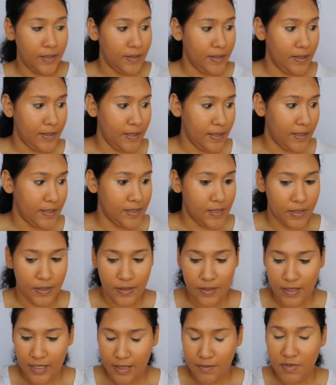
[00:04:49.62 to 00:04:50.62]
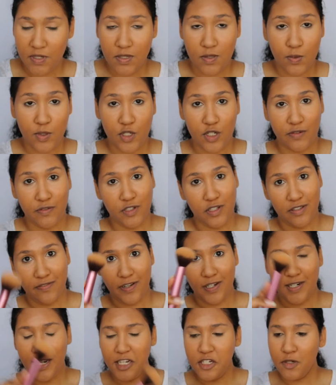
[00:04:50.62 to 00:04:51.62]
I think it's a good time to switch over to the
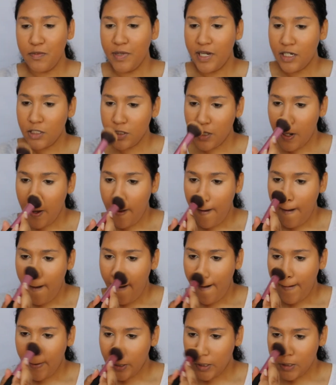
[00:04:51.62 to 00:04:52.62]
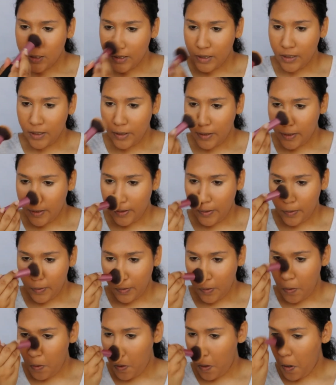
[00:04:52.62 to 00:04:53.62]
foundation brush. I'm just going to
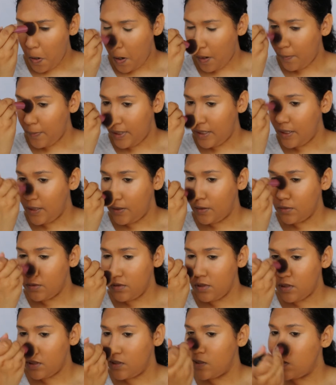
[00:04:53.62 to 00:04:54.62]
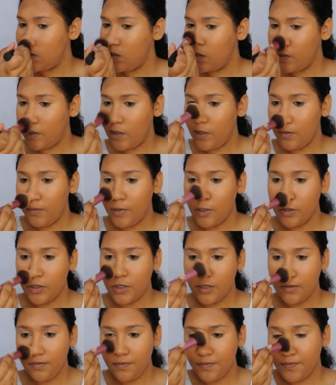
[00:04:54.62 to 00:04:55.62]
go on my nose in circular
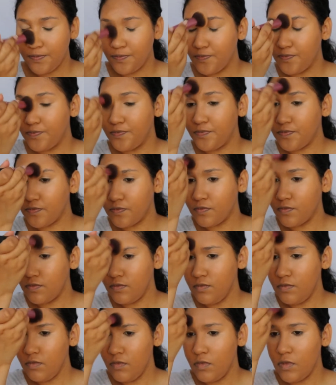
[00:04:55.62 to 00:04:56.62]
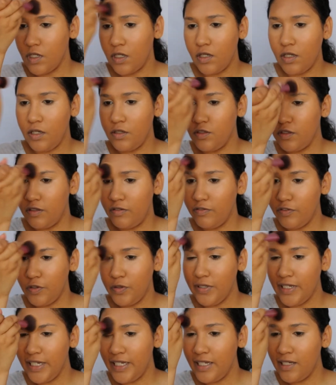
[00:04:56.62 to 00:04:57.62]
motion. Go to the
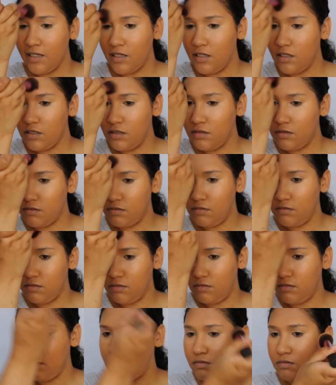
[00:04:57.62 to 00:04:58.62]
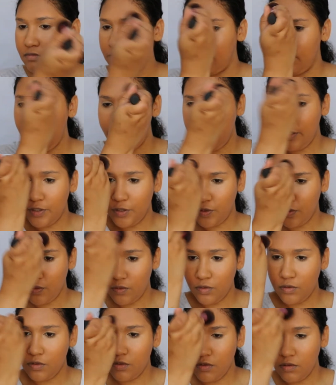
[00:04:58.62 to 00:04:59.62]
forehead. Make
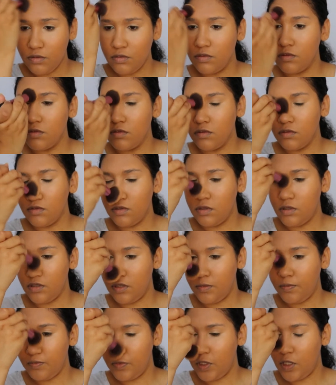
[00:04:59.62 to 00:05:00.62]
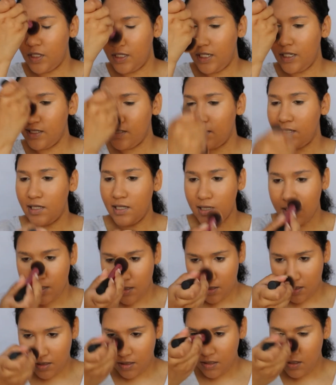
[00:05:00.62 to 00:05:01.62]
sure the product
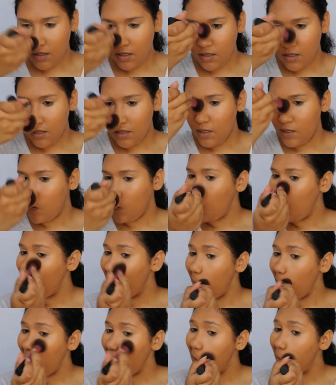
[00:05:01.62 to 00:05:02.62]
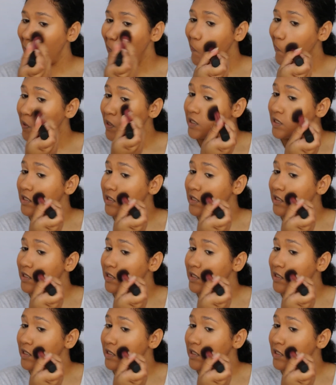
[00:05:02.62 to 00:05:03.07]
is in my